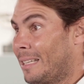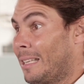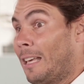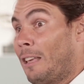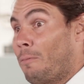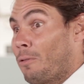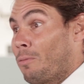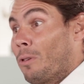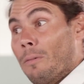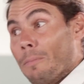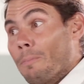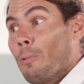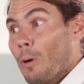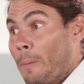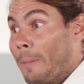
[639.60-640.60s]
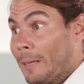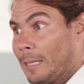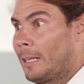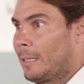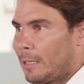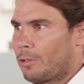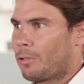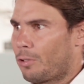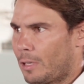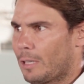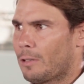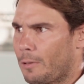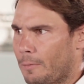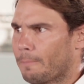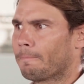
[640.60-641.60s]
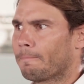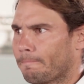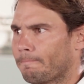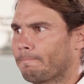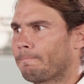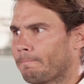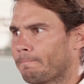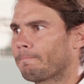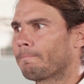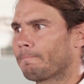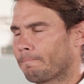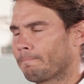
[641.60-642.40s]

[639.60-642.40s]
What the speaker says: So, well, when you reach these ages, well, these